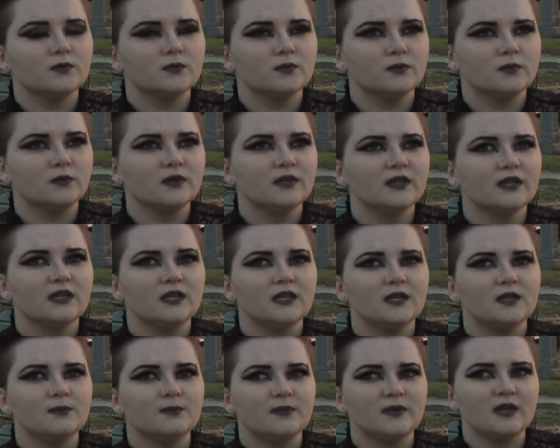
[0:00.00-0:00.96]

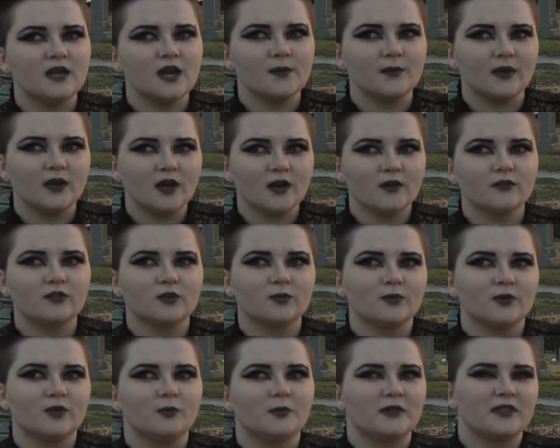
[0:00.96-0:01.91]
really becoming
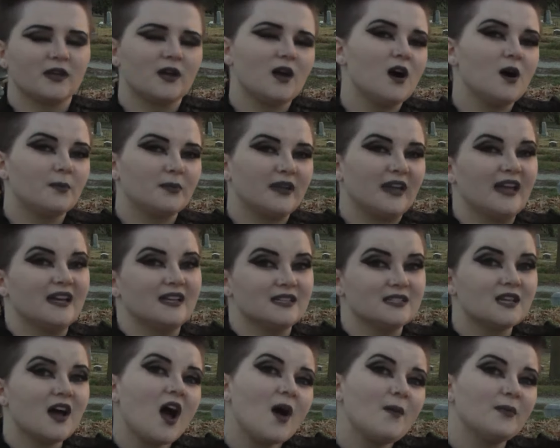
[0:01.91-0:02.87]
comfortable with a complicated
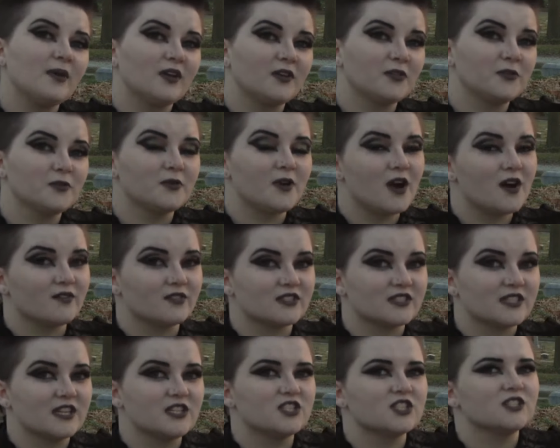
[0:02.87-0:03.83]
topic through
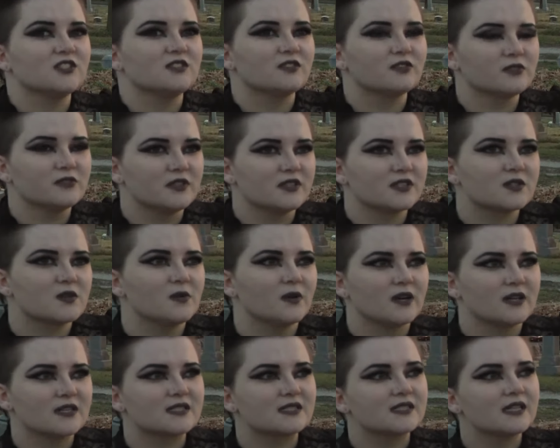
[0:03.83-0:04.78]
conversation, through
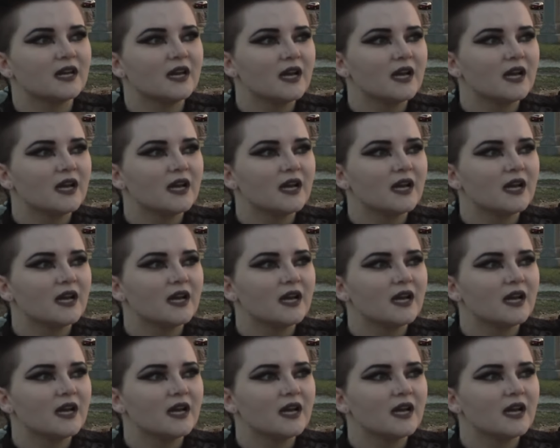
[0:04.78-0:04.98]
discourse.